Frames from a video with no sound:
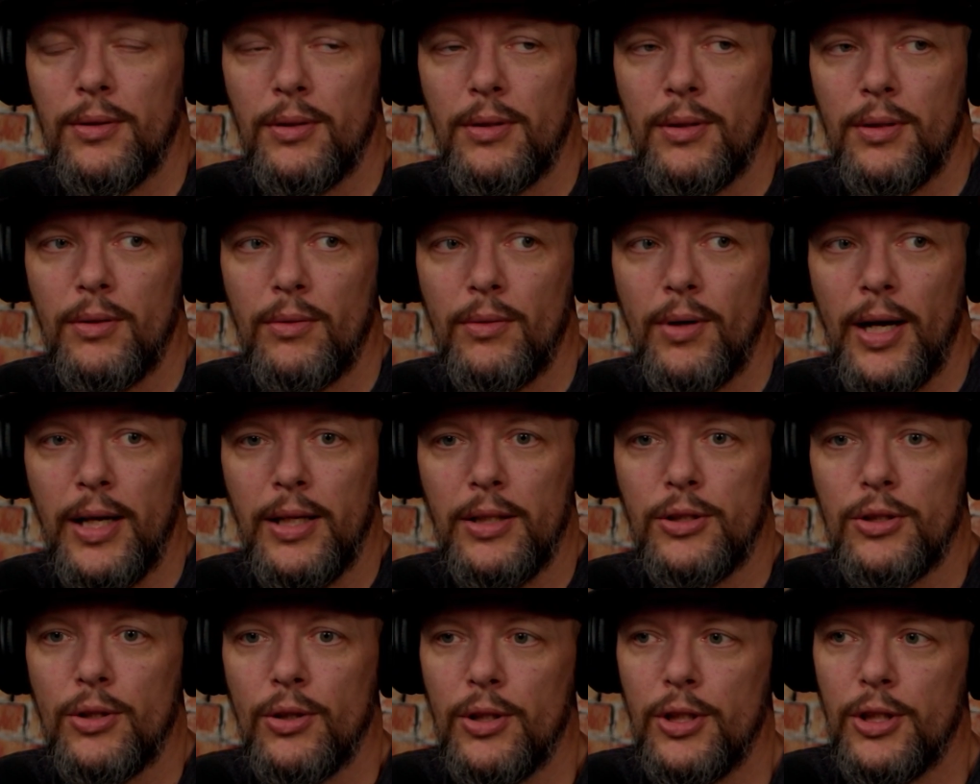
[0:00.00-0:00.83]
right?
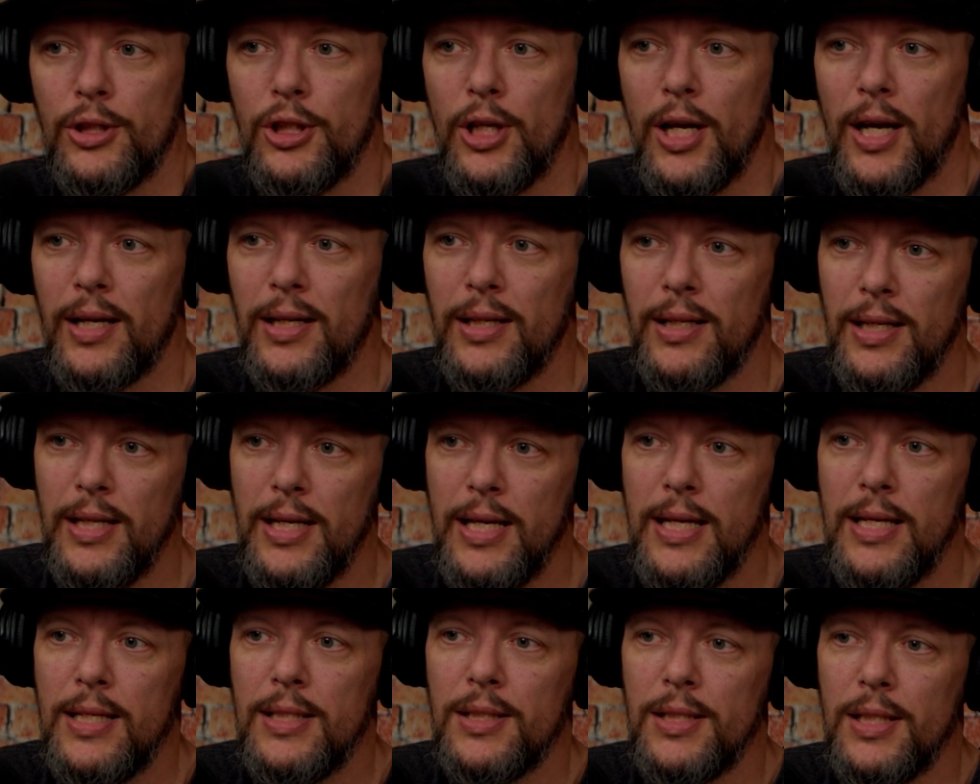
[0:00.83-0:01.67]
So that she had an
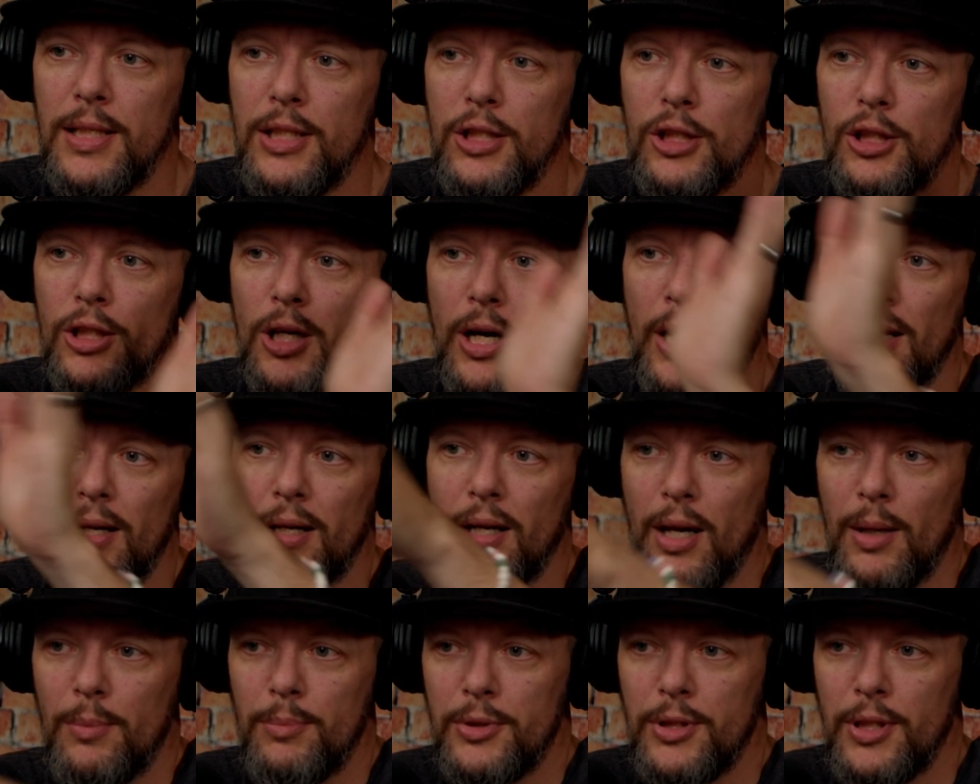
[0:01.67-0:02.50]
easy shot
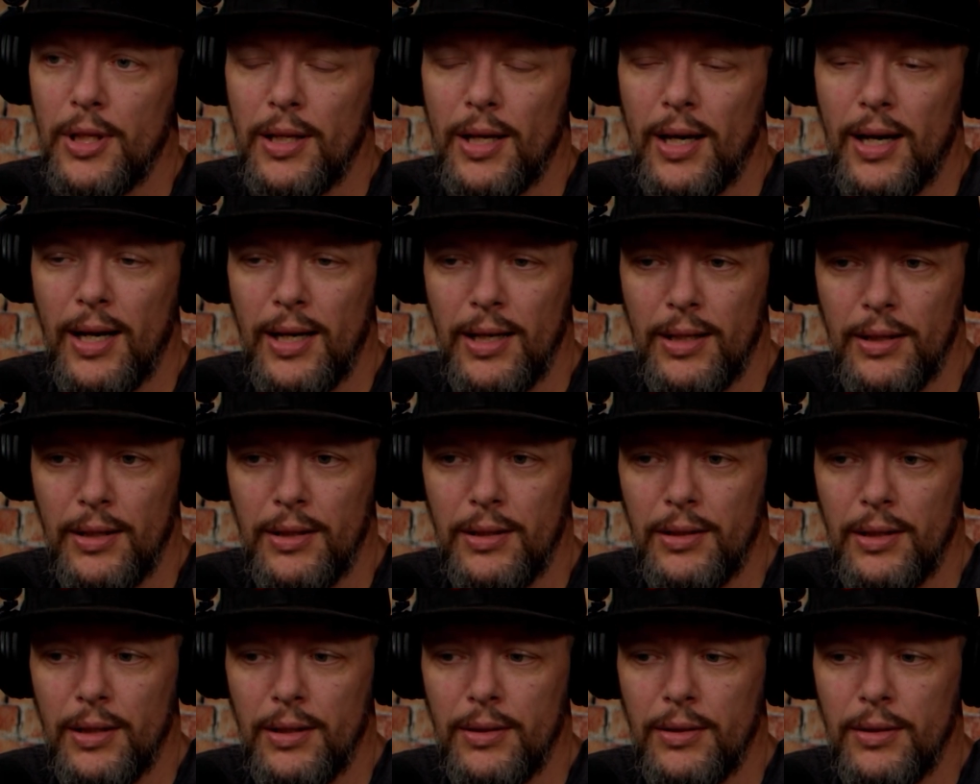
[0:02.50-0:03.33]
up to the island.